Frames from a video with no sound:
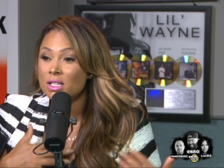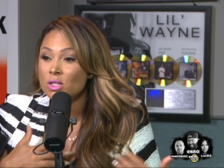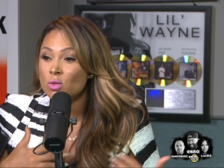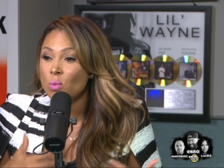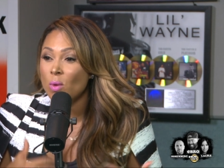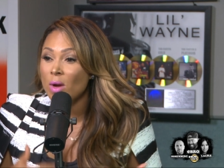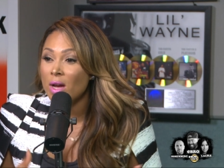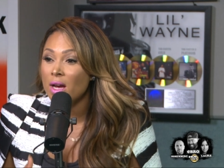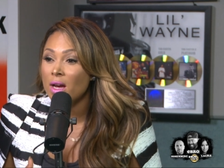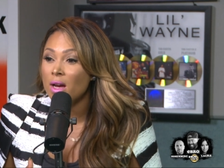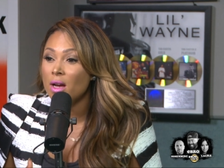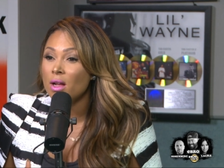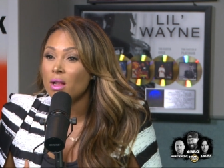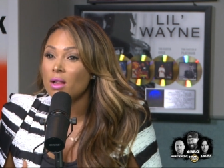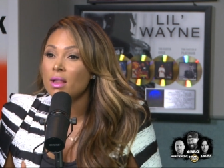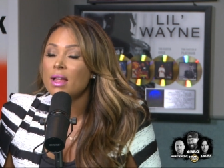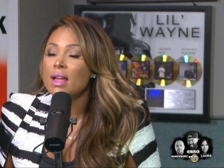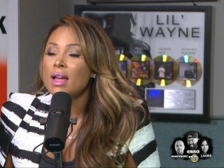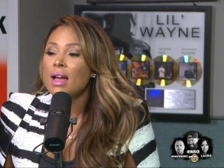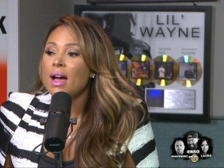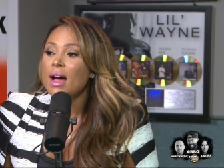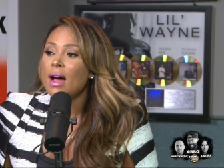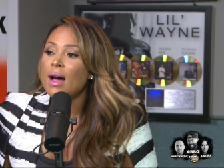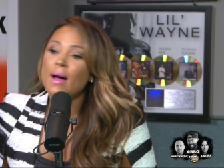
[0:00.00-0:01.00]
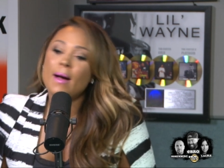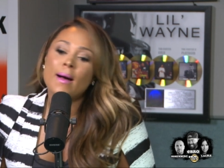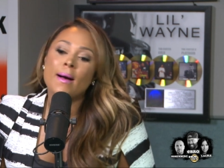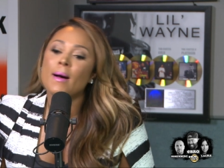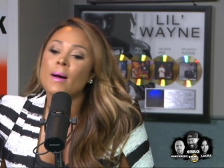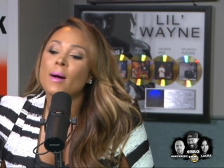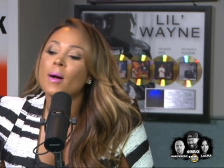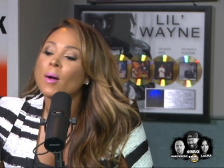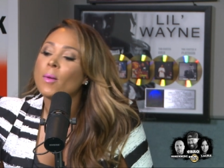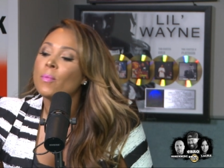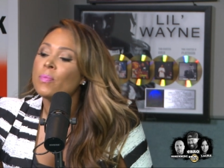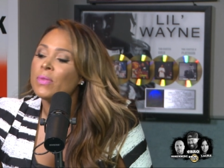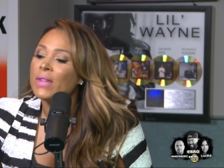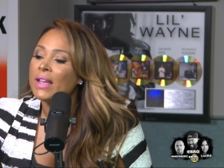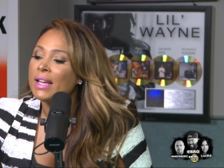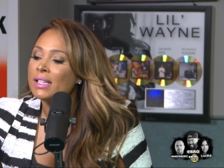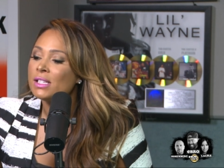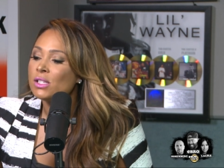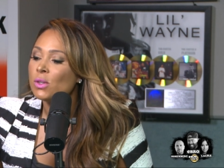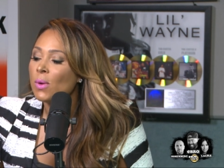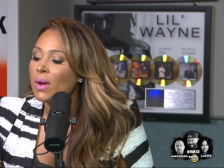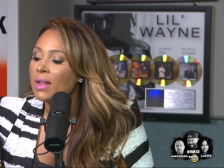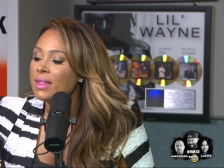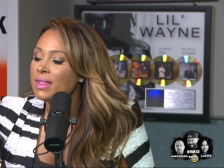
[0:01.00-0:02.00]
as well. Um, um,
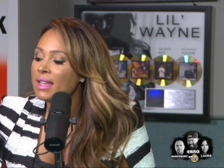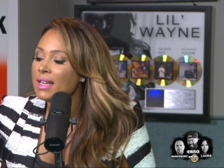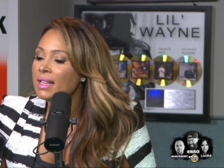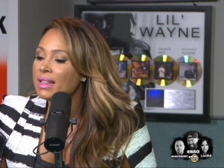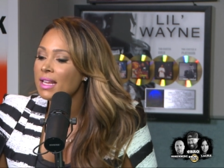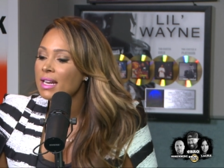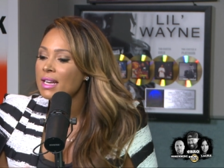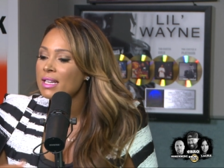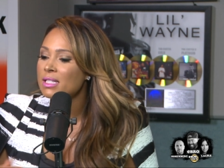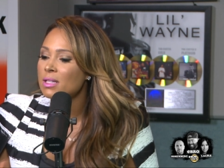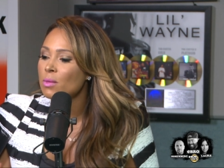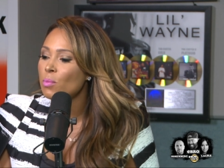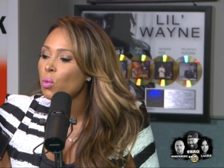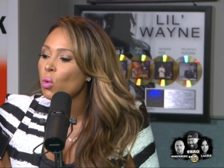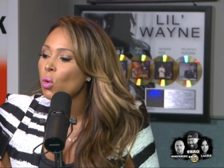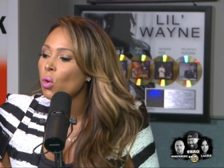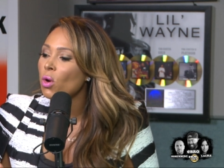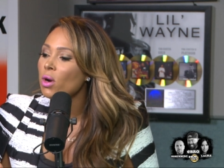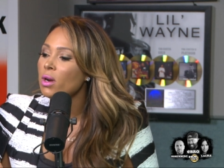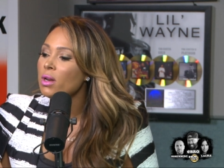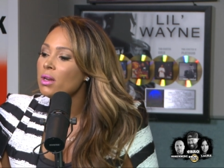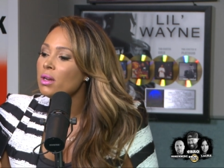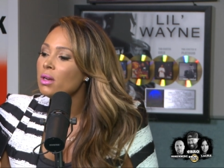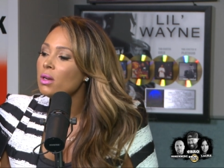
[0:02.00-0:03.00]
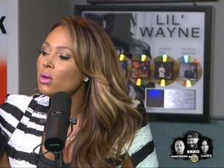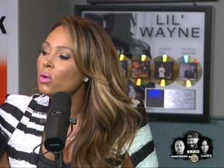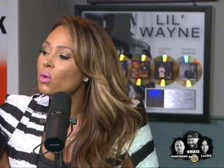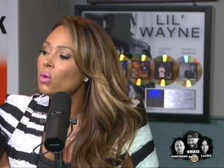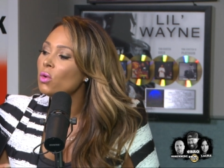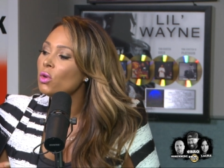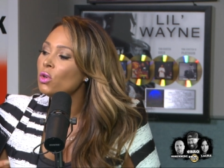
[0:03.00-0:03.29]
and so I think that it's important